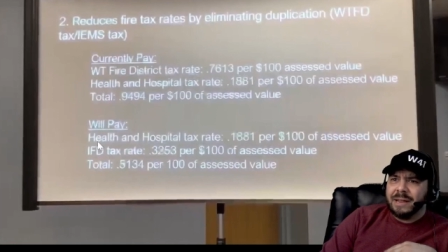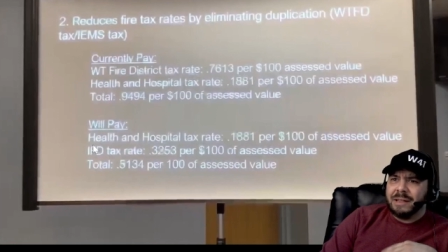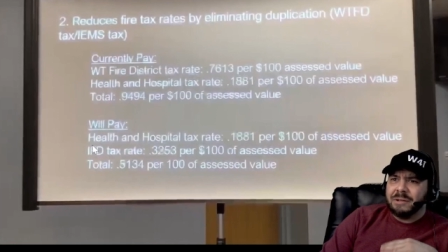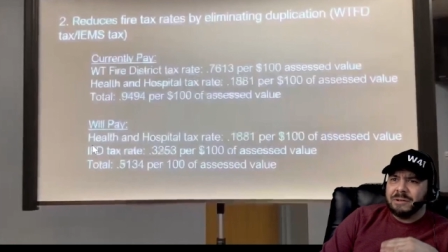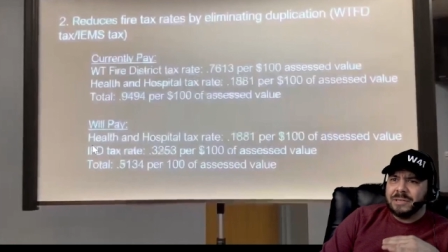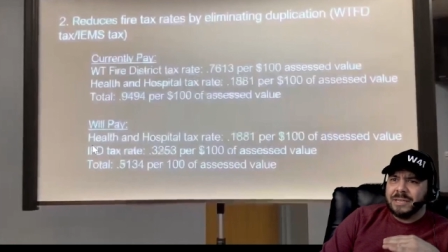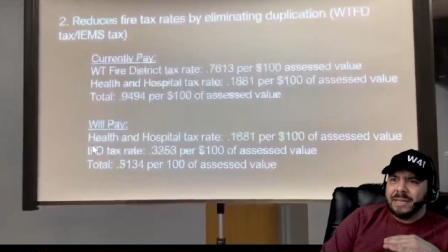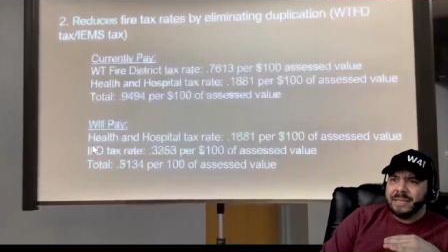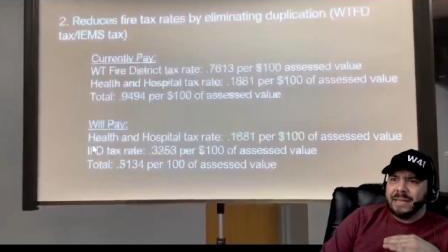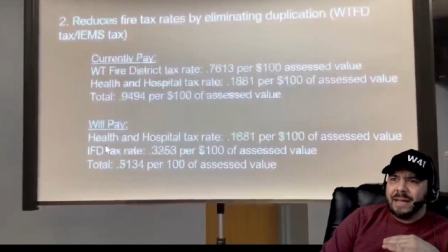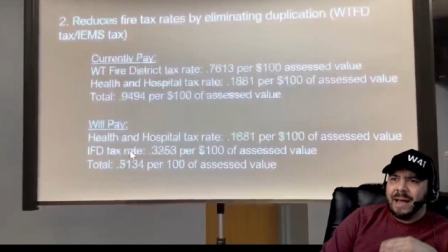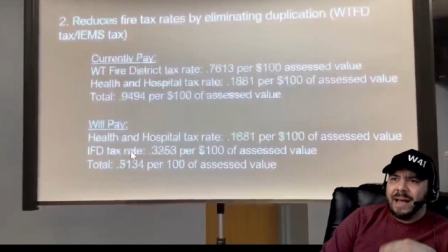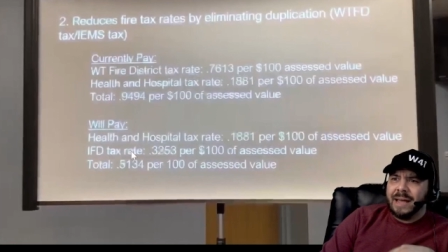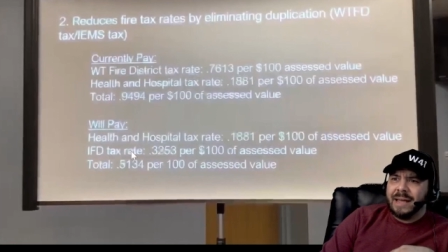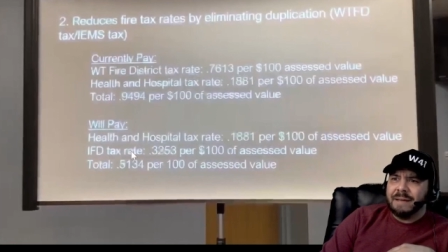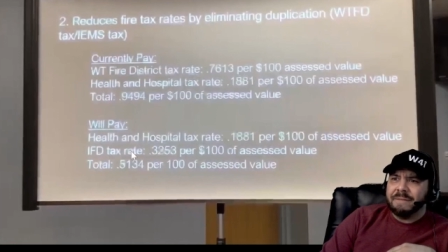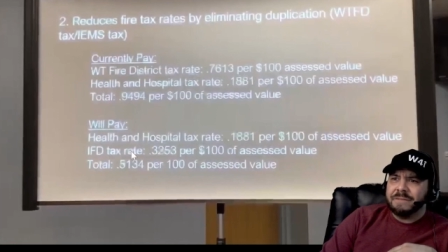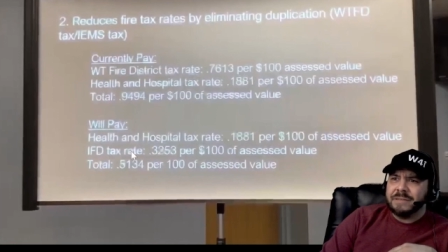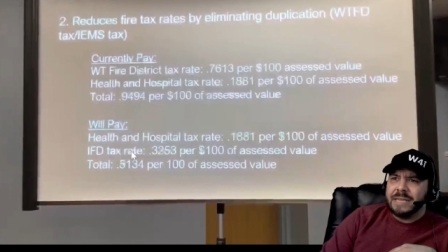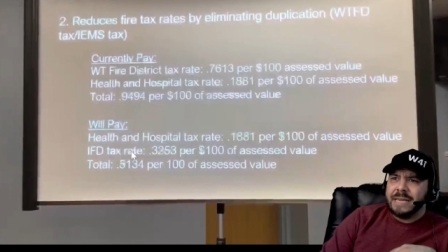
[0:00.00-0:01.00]
and you take the
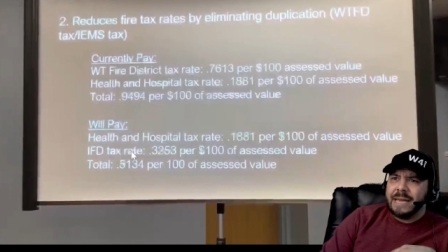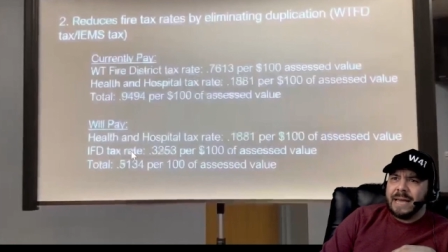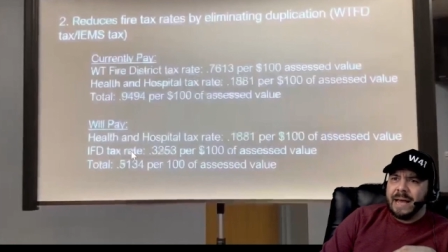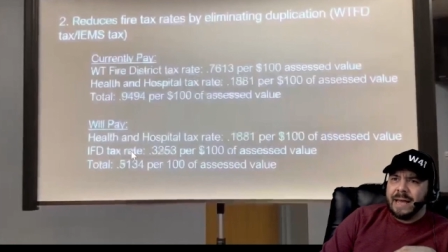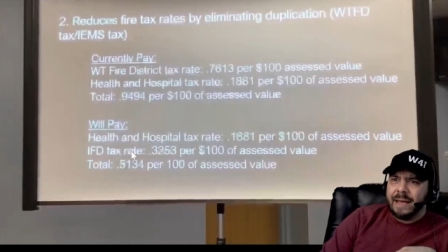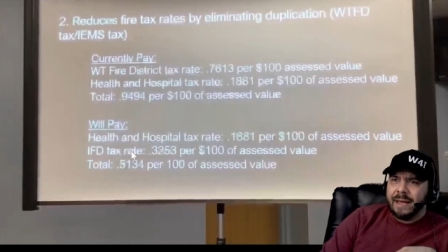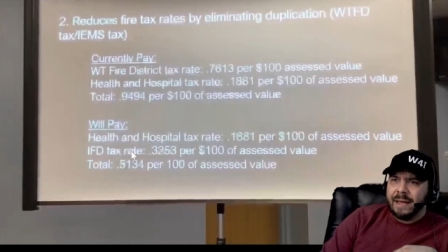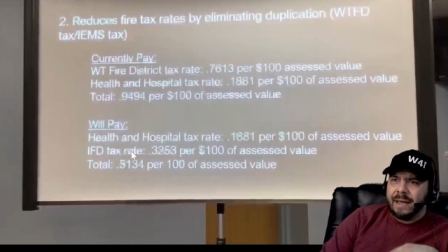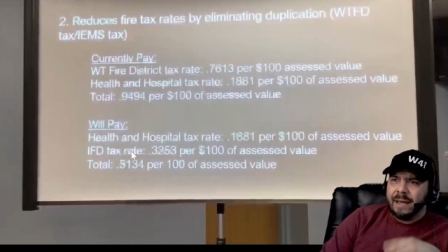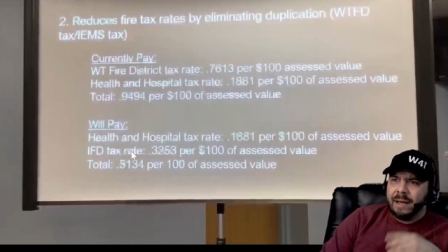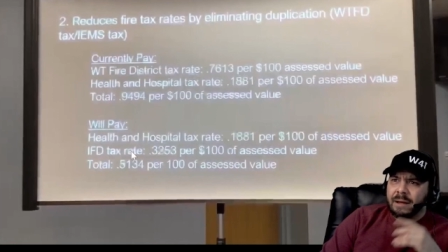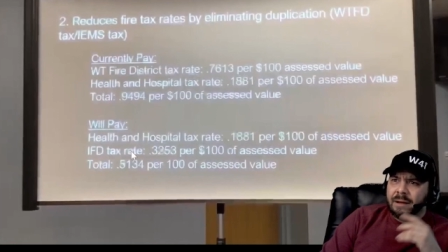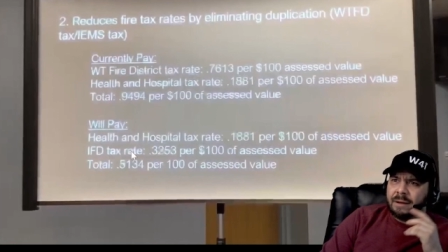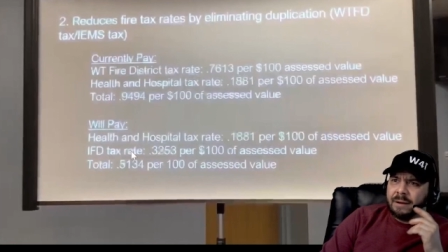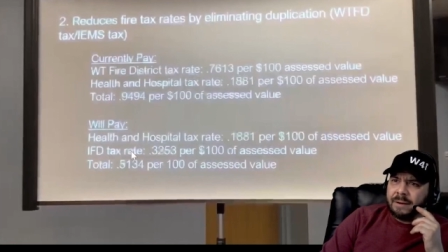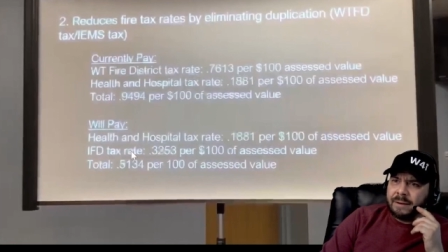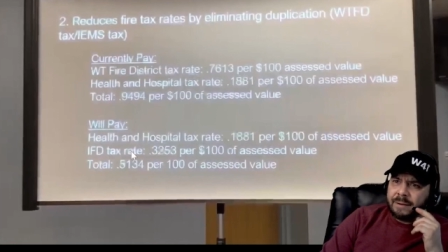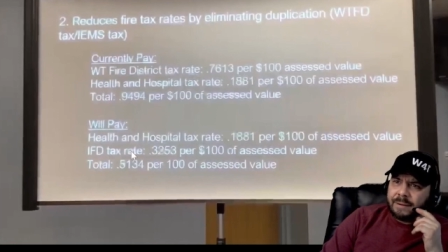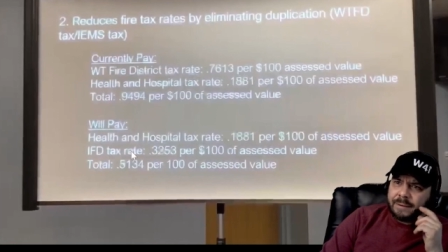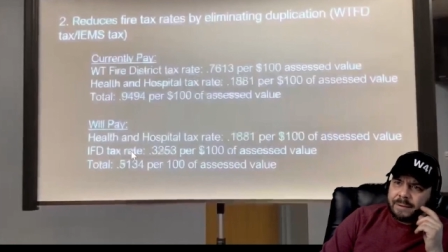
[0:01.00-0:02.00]
IFD
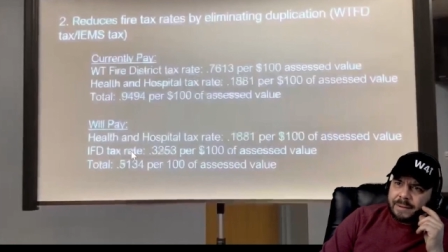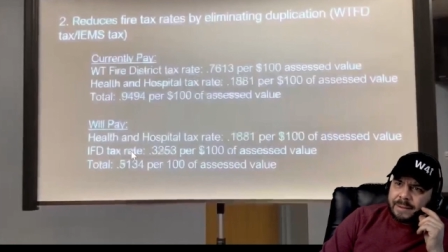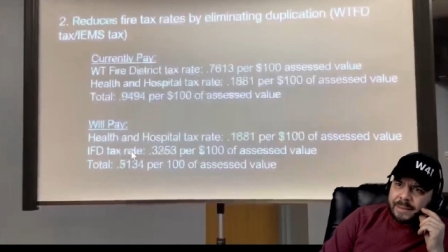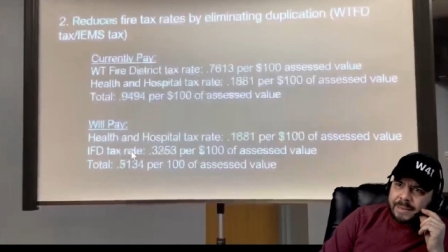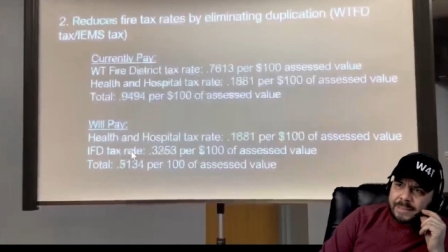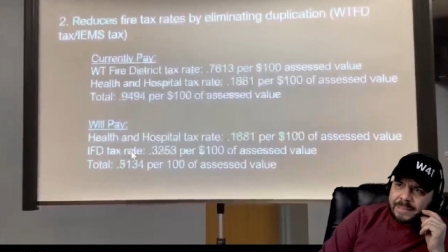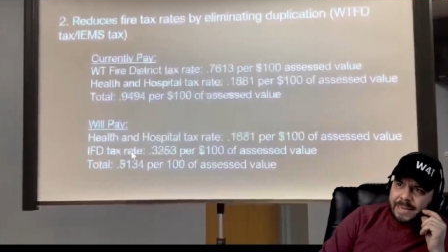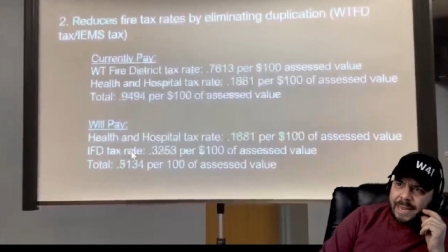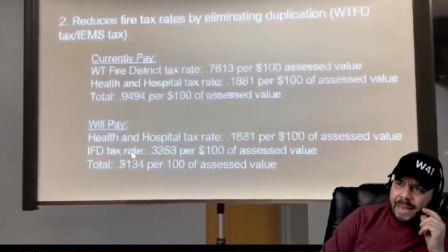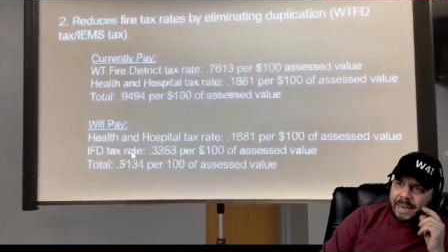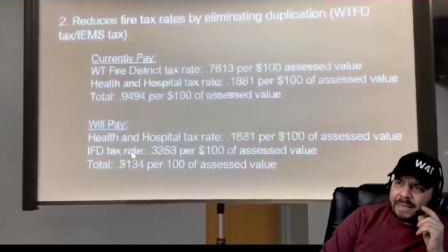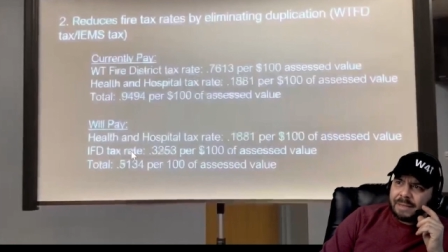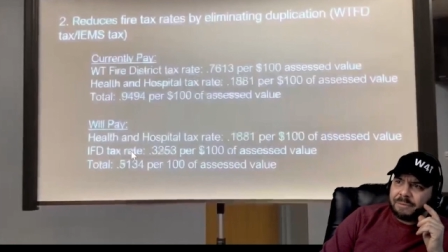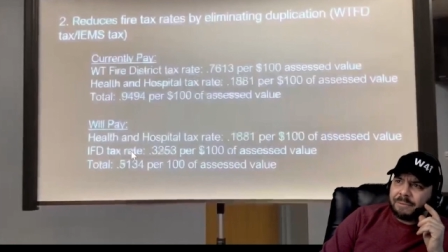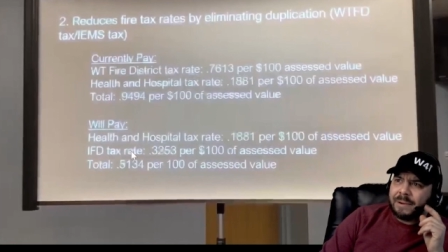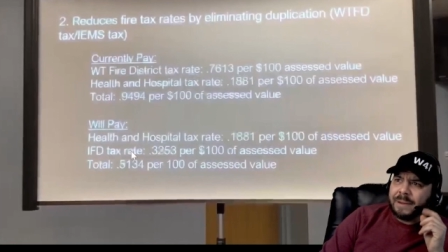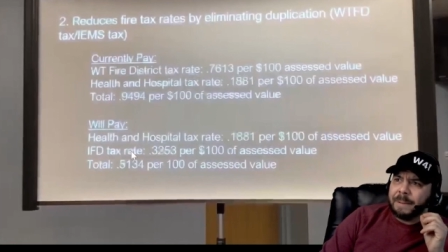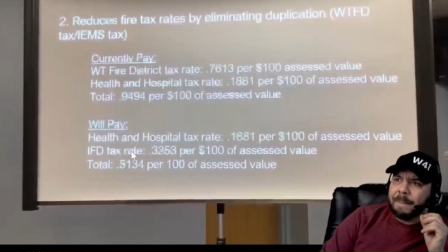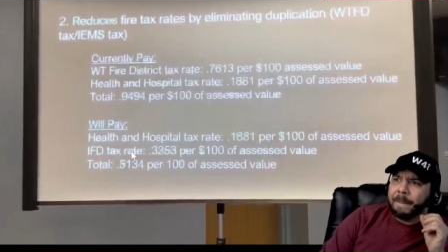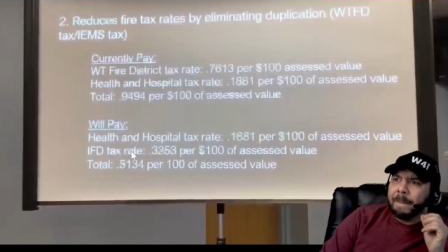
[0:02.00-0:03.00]
tax
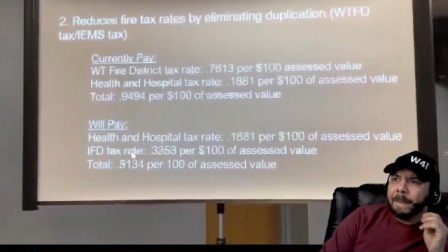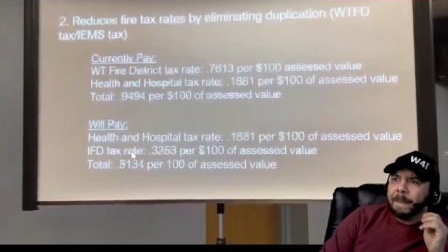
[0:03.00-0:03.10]
rate,